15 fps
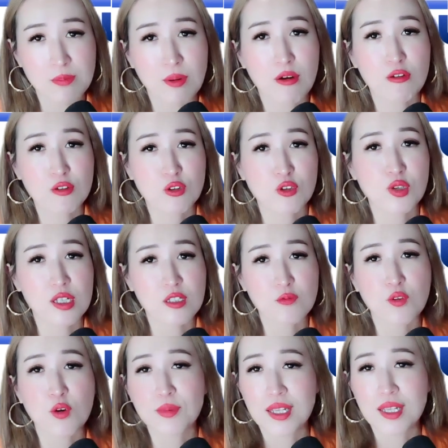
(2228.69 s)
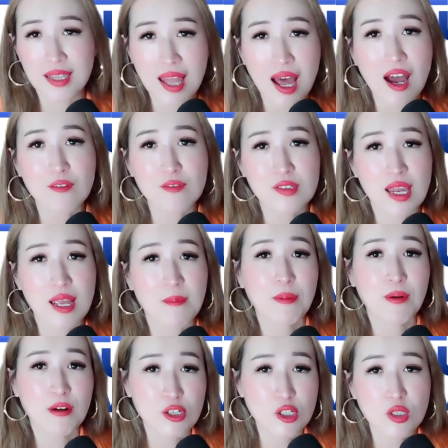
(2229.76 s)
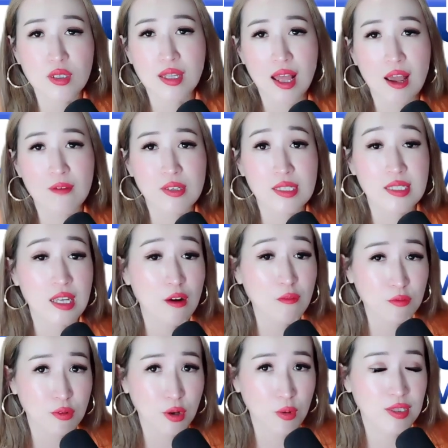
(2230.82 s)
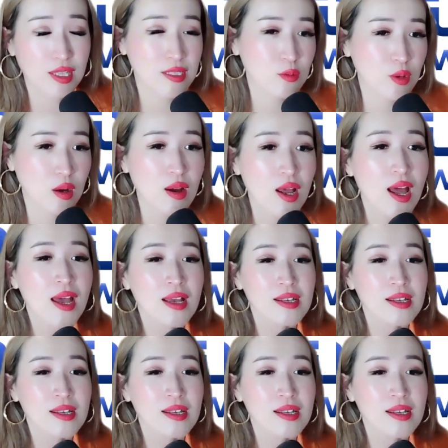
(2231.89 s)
but also transform their lives and personal lives and self-growth as well.